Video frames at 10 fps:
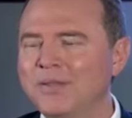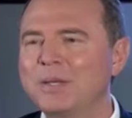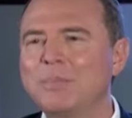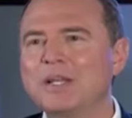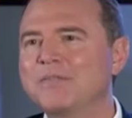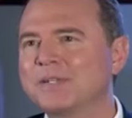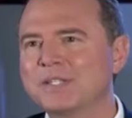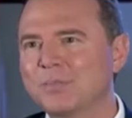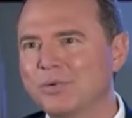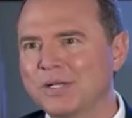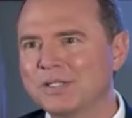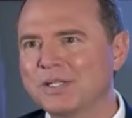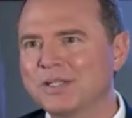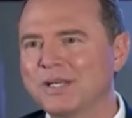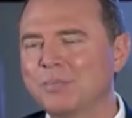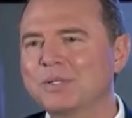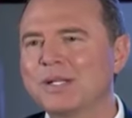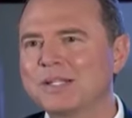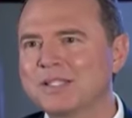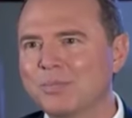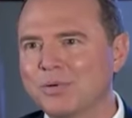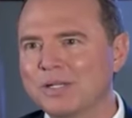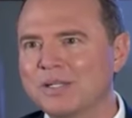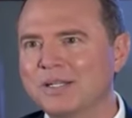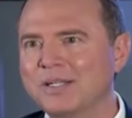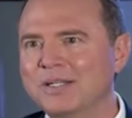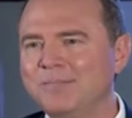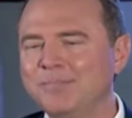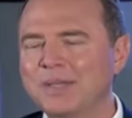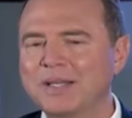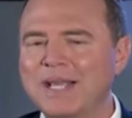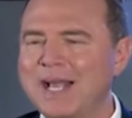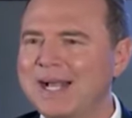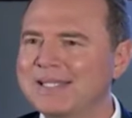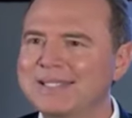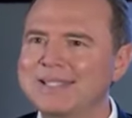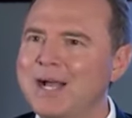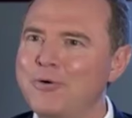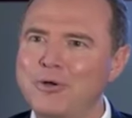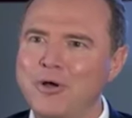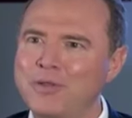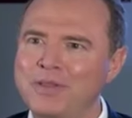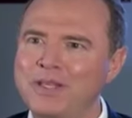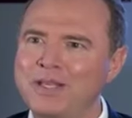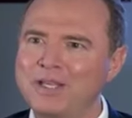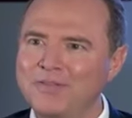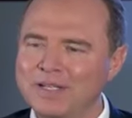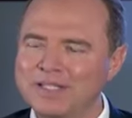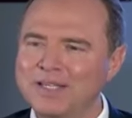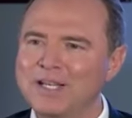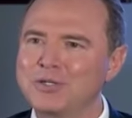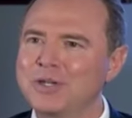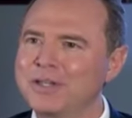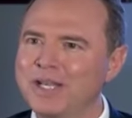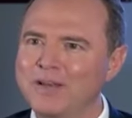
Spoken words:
that benefits the president, that protects the president, that casts doubt on the investigation and the